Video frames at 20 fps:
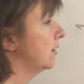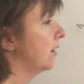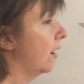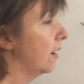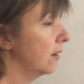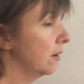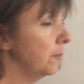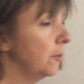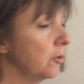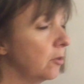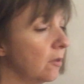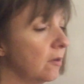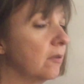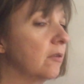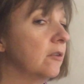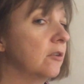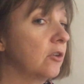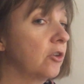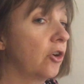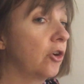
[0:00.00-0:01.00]
talk about
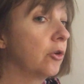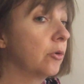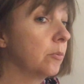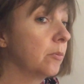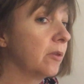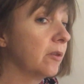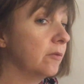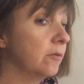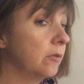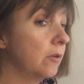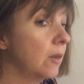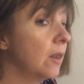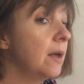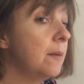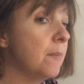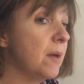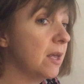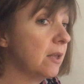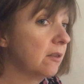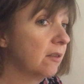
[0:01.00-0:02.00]
this in terms of
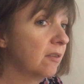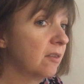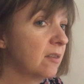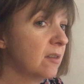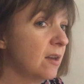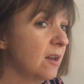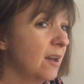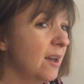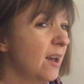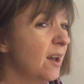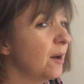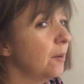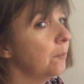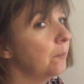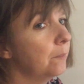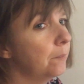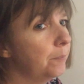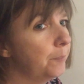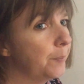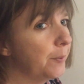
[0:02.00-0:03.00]
limits,
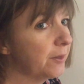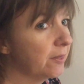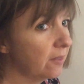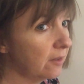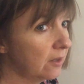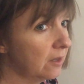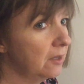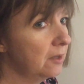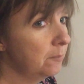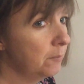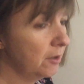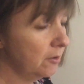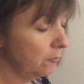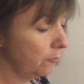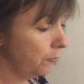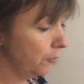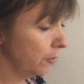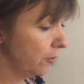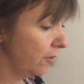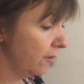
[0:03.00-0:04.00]
but the limit
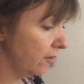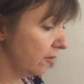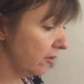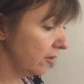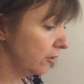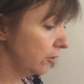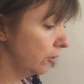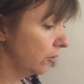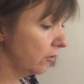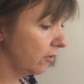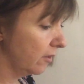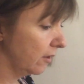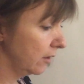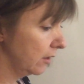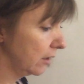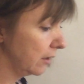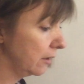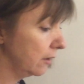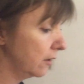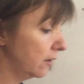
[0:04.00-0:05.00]
for this looks a
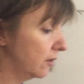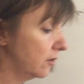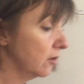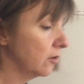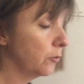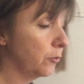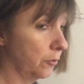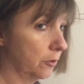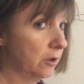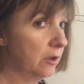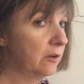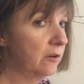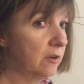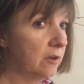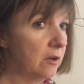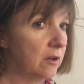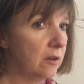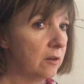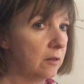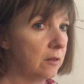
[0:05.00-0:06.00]
little different
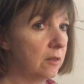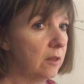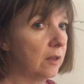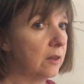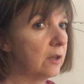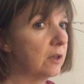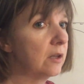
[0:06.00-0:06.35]
than